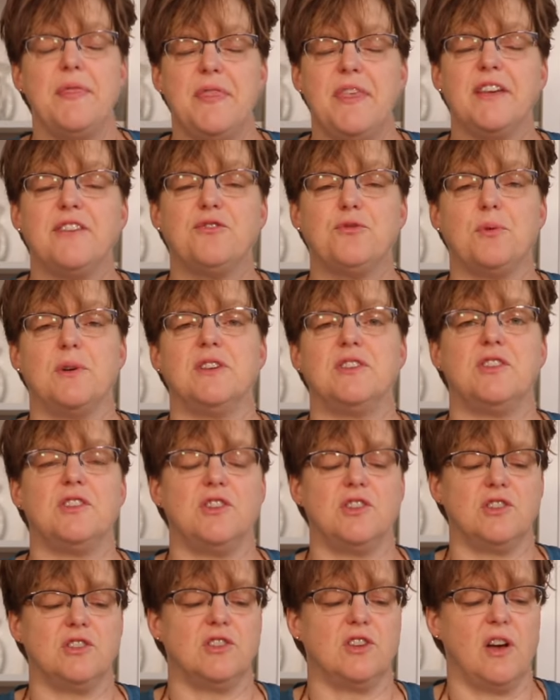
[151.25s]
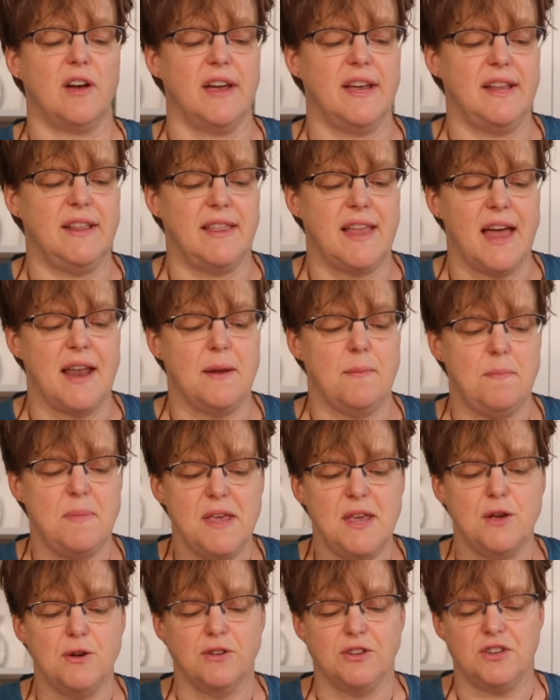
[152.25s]
this was a design that
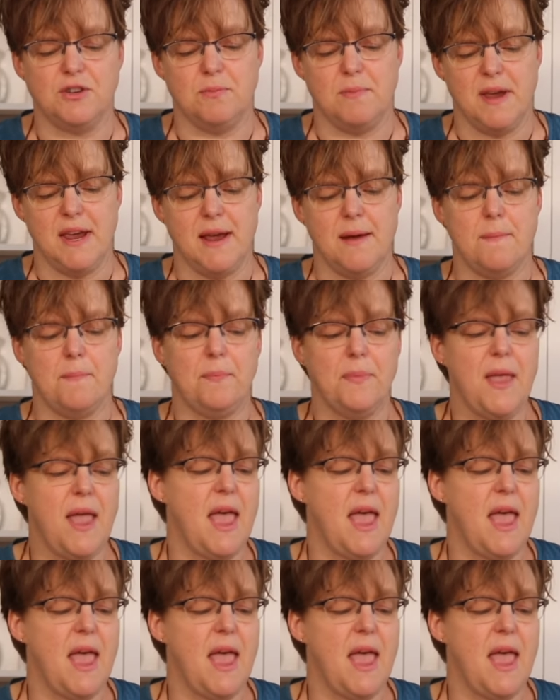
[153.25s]
appealed to me.